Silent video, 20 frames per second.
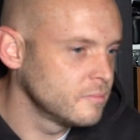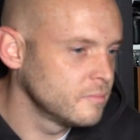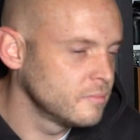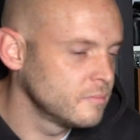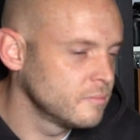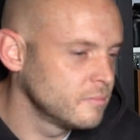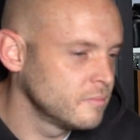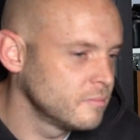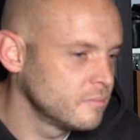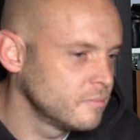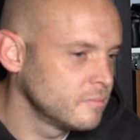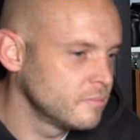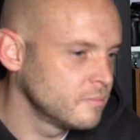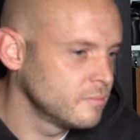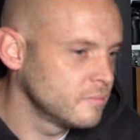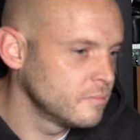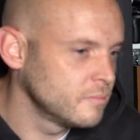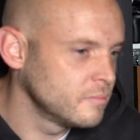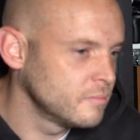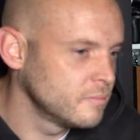
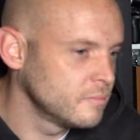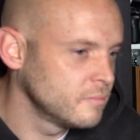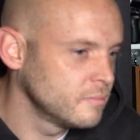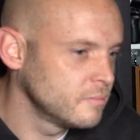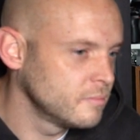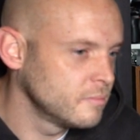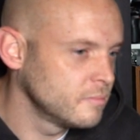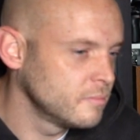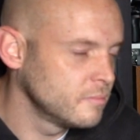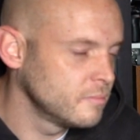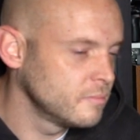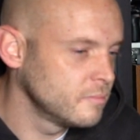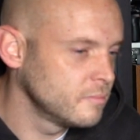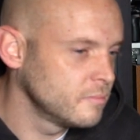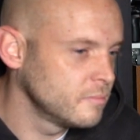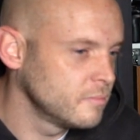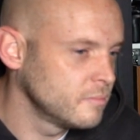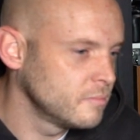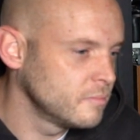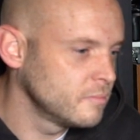
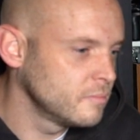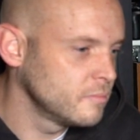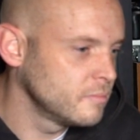(silent)